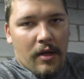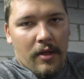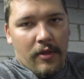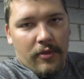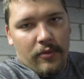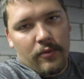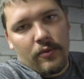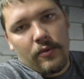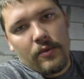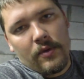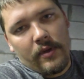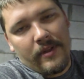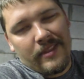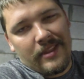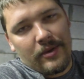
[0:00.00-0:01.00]
through
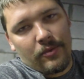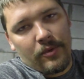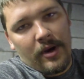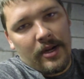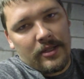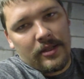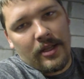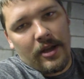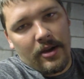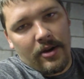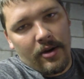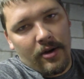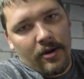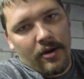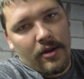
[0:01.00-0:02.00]
the rod
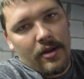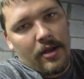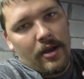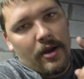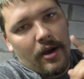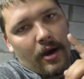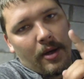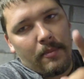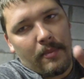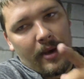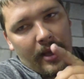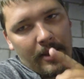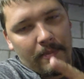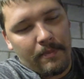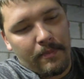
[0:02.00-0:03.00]
locker on
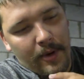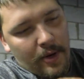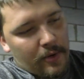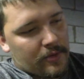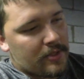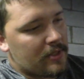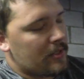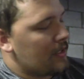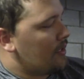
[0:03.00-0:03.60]
my boat.